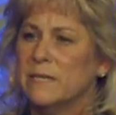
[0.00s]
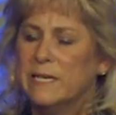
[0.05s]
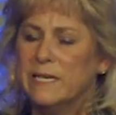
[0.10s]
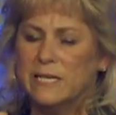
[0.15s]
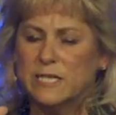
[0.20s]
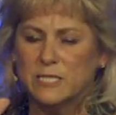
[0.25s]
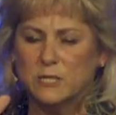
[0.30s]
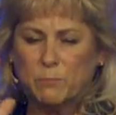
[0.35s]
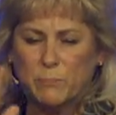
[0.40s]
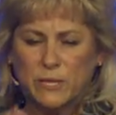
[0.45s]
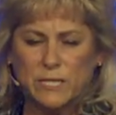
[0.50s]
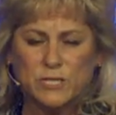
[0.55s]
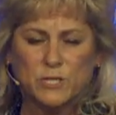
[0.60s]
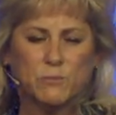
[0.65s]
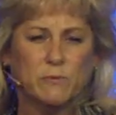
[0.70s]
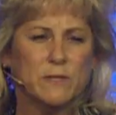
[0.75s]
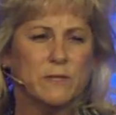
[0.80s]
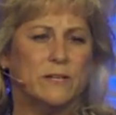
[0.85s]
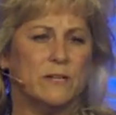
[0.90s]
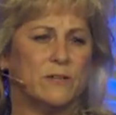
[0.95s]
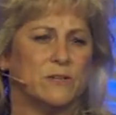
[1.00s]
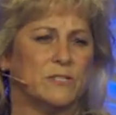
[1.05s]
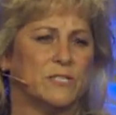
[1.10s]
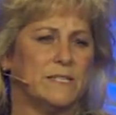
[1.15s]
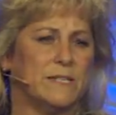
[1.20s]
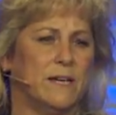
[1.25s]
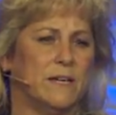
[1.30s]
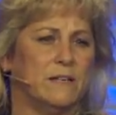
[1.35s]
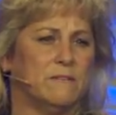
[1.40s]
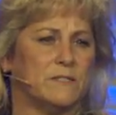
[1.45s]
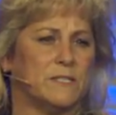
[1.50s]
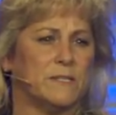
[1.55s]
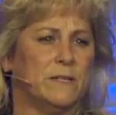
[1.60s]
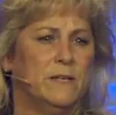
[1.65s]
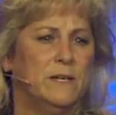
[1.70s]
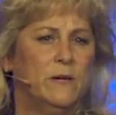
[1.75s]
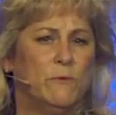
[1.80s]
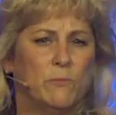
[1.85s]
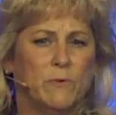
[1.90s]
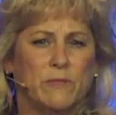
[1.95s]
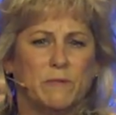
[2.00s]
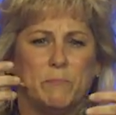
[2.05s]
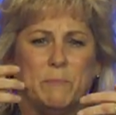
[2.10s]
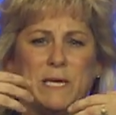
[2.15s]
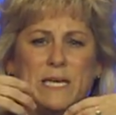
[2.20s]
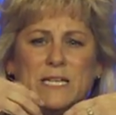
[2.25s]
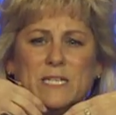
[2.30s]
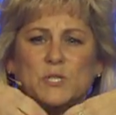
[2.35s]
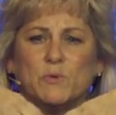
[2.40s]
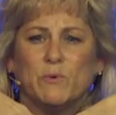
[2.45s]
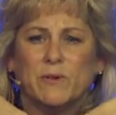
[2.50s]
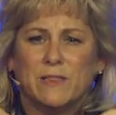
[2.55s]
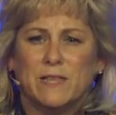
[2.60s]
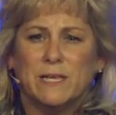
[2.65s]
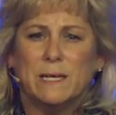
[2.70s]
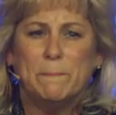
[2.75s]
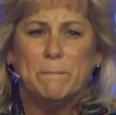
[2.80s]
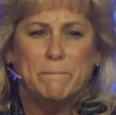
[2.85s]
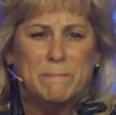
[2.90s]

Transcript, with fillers: is peace within ourselves, with peace within